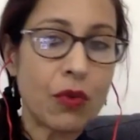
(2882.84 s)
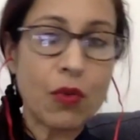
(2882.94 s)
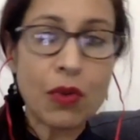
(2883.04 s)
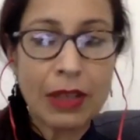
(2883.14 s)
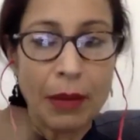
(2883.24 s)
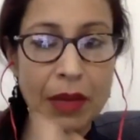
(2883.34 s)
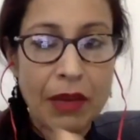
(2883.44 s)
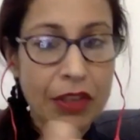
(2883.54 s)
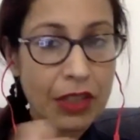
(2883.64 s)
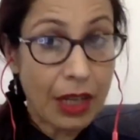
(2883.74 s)
something
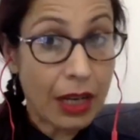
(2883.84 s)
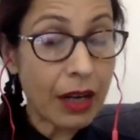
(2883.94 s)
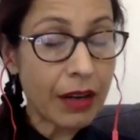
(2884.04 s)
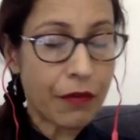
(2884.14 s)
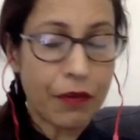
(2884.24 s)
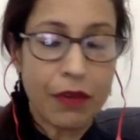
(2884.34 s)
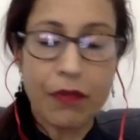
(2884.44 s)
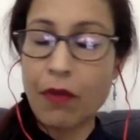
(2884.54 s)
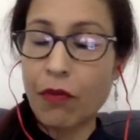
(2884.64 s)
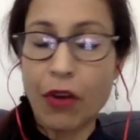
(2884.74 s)
which is a little different
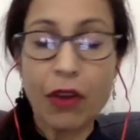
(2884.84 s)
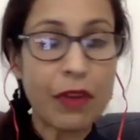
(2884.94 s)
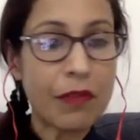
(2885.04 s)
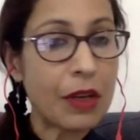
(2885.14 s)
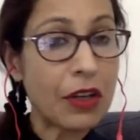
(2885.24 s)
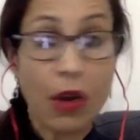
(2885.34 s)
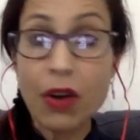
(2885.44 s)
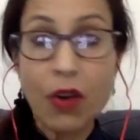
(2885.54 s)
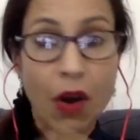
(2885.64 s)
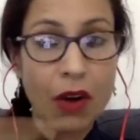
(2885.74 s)
from what we've been
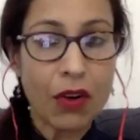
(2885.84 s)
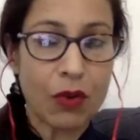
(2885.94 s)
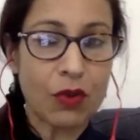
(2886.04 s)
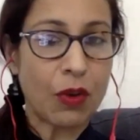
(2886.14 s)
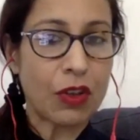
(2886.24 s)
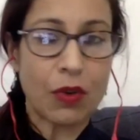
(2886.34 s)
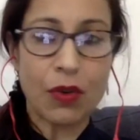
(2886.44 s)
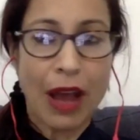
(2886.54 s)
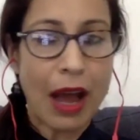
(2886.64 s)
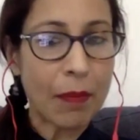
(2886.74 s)
taught, God knows what's going to
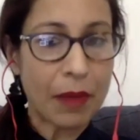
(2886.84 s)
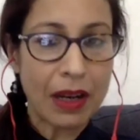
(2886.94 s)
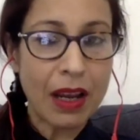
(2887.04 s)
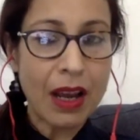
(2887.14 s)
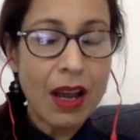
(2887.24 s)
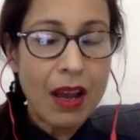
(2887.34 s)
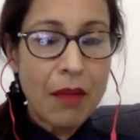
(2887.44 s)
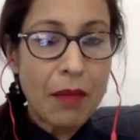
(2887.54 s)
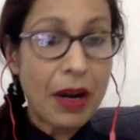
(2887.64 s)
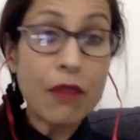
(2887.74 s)
happen.
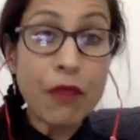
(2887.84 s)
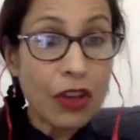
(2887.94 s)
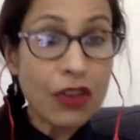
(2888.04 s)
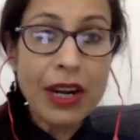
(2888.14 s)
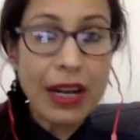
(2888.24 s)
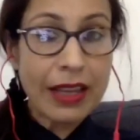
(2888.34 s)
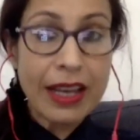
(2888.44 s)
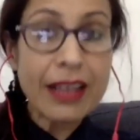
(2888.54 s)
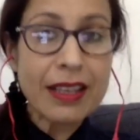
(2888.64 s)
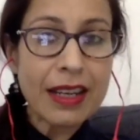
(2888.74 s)
But unfortunately,
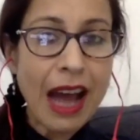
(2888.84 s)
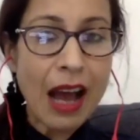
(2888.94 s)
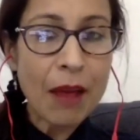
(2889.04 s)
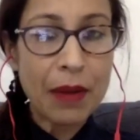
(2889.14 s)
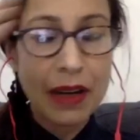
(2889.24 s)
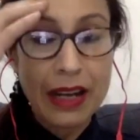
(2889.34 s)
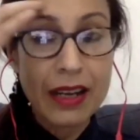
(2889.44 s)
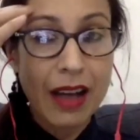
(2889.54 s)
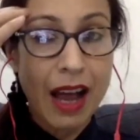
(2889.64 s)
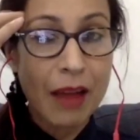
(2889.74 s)
things did happen. And
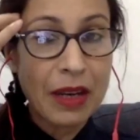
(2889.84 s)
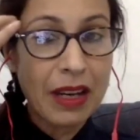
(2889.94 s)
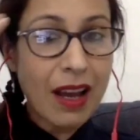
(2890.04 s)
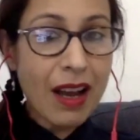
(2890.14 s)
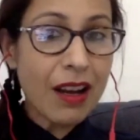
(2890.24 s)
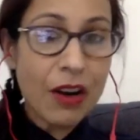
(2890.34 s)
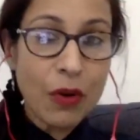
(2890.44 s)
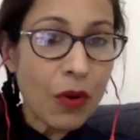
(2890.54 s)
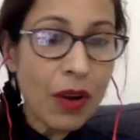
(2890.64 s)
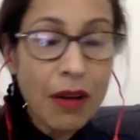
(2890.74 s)
I mean,
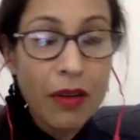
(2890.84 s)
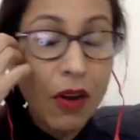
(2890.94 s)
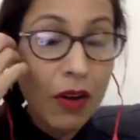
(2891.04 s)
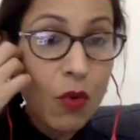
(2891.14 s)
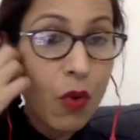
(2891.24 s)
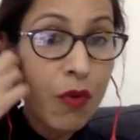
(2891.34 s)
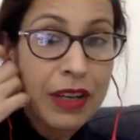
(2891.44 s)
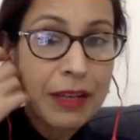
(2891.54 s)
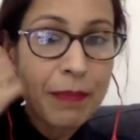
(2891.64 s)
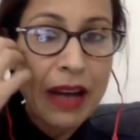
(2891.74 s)
COVID
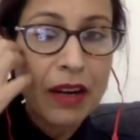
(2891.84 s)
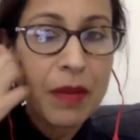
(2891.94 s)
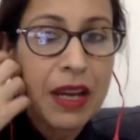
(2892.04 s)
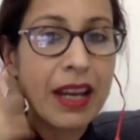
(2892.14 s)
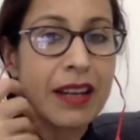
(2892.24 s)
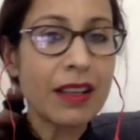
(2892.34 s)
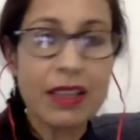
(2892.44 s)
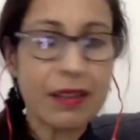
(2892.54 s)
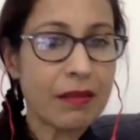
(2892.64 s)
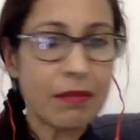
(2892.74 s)
pandemic hit
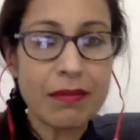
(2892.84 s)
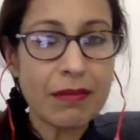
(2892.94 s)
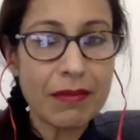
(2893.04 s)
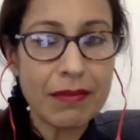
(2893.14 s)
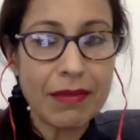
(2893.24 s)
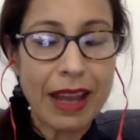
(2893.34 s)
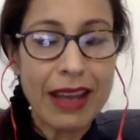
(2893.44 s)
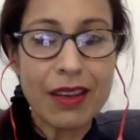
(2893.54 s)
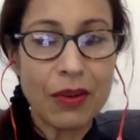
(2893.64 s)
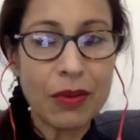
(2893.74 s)
us like,
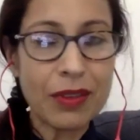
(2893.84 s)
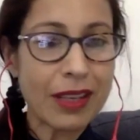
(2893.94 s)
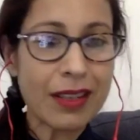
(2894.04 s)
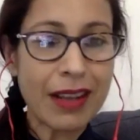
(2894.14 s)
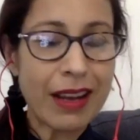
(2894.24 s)
just like